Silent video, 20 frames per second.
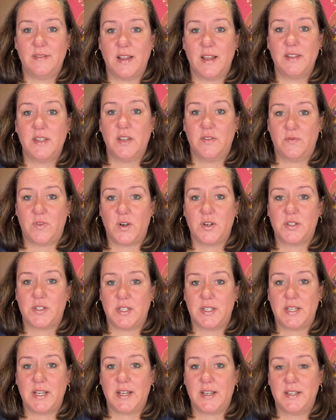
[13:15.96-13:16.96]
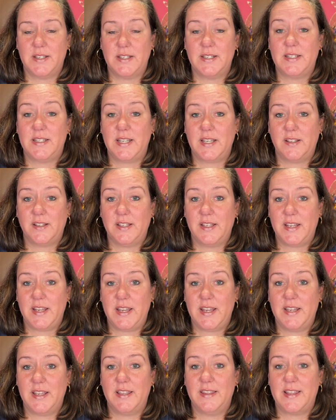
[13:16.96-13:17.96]
the
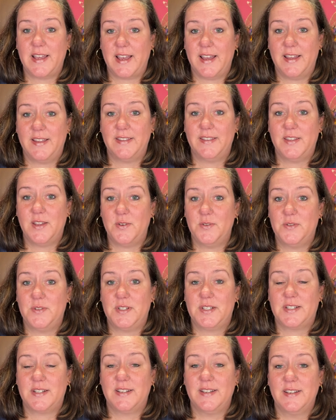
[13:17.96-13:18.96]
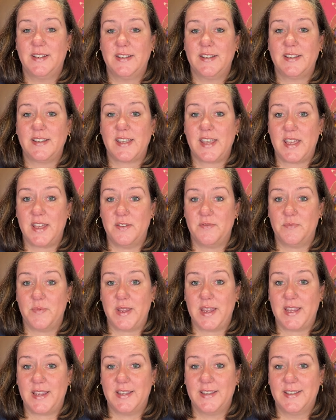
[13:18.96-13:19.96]
versatility that those give
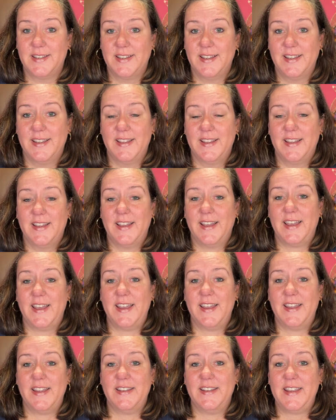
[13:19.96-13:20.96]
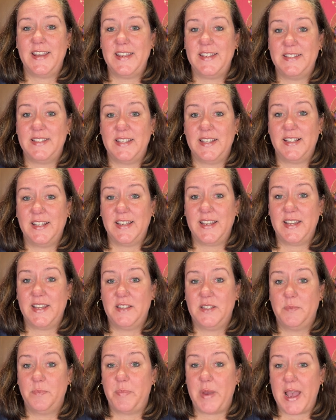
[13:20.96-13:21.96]
me and
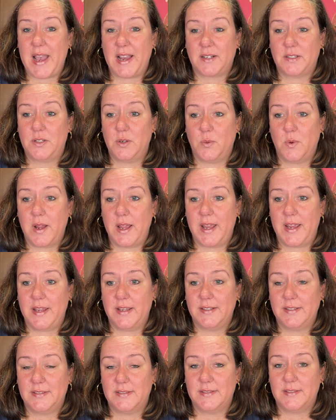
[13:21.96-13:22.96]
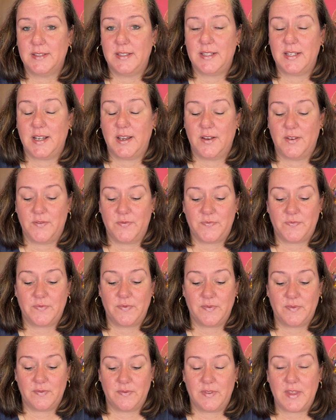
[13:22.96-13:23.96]
easily packed away. So
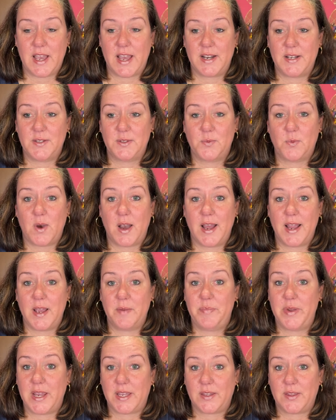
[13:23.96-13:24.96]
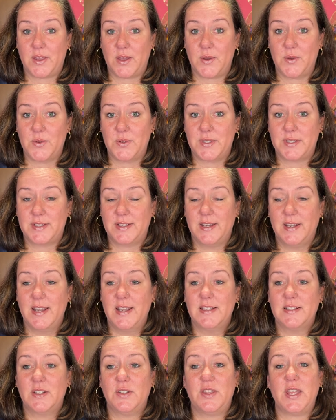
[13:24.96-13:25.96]
that is why I picked those.
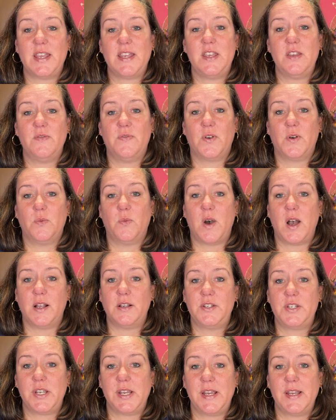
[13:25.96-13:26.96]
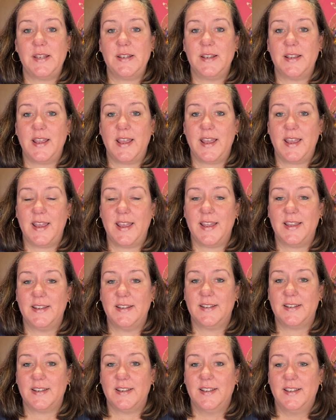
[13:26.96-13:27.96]
So thank you for watching
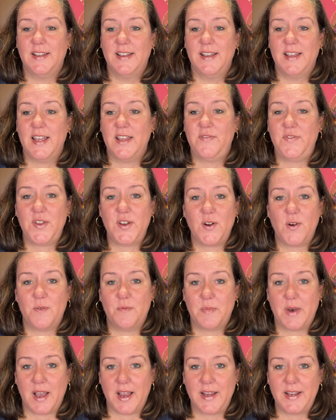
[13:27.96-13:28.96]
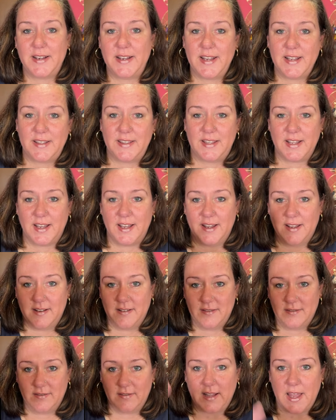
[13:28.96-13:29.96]
and if you don't mind, hit the
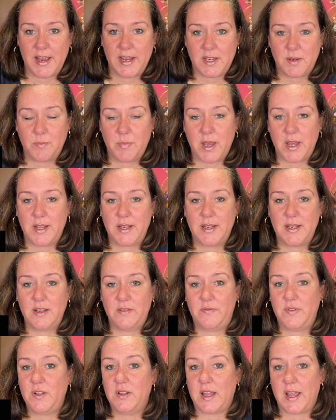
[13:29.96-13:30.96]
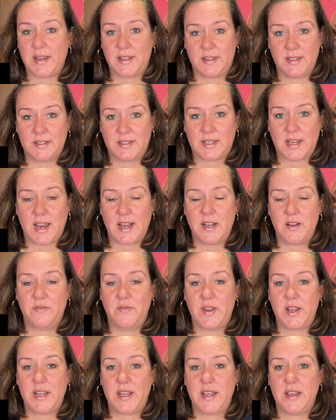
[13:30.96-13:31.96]
like button if you like this kind of
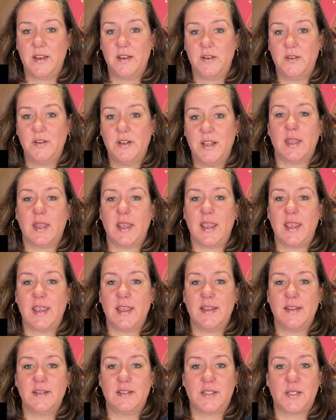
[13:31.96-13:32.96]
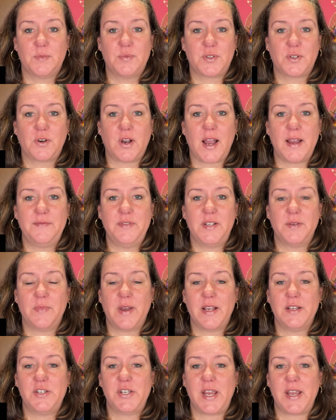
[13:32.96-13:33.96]
video and subscribe to
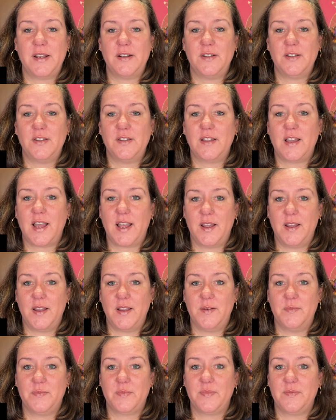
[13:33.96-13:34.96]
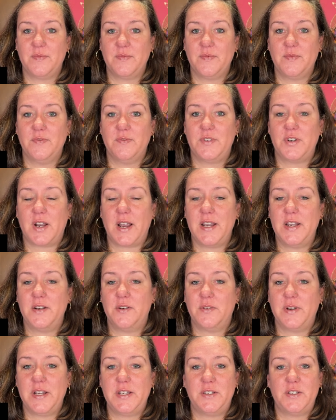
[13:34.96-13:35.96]
my channel. I'm trying
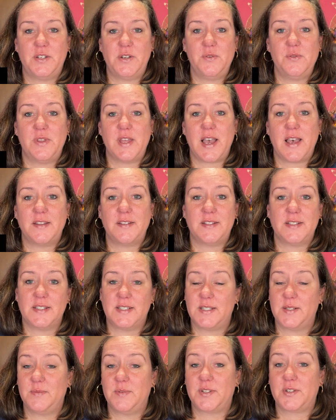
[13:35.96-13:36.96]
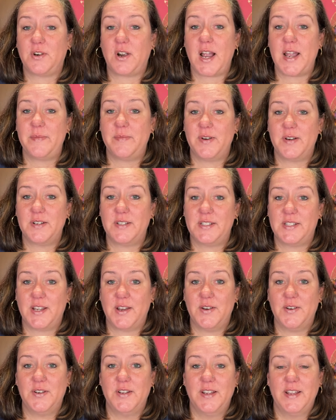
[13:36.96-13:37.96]
to reach 2,000 subscribers,
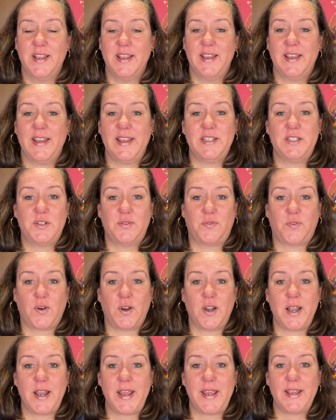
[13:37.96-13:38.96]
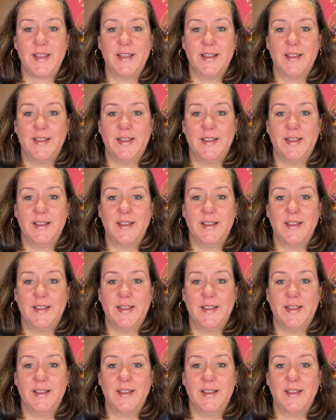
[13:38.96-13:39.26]
so it's free.